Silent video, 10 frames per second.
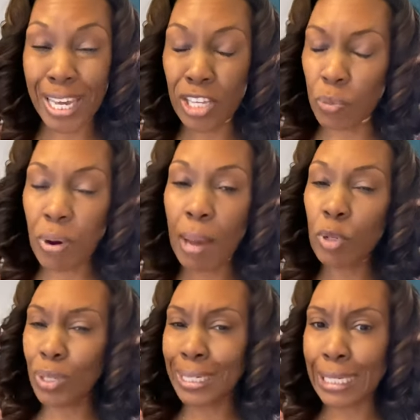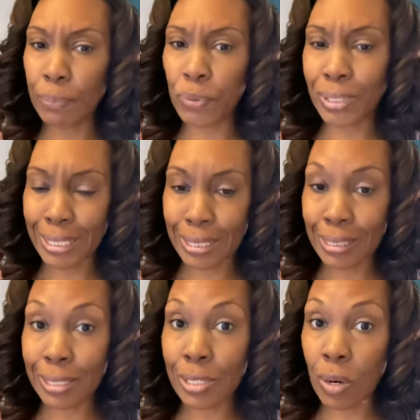You probably want to keep your
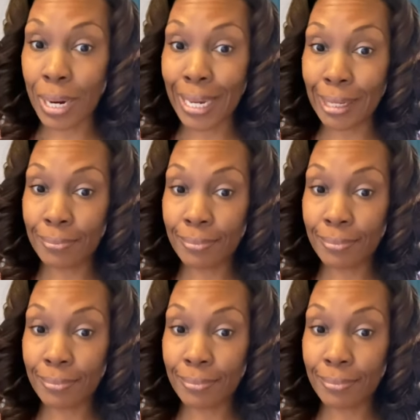distance, all right?